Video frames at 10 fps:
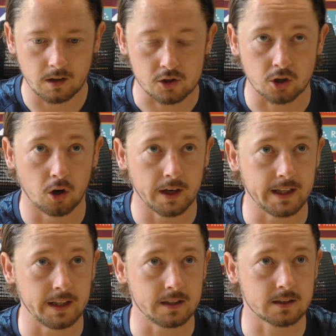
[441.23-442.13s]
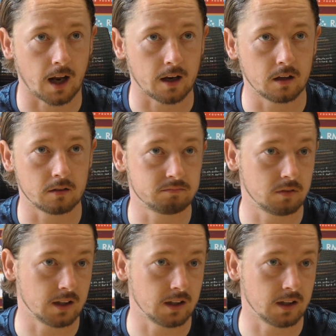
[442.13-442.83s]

So he's had a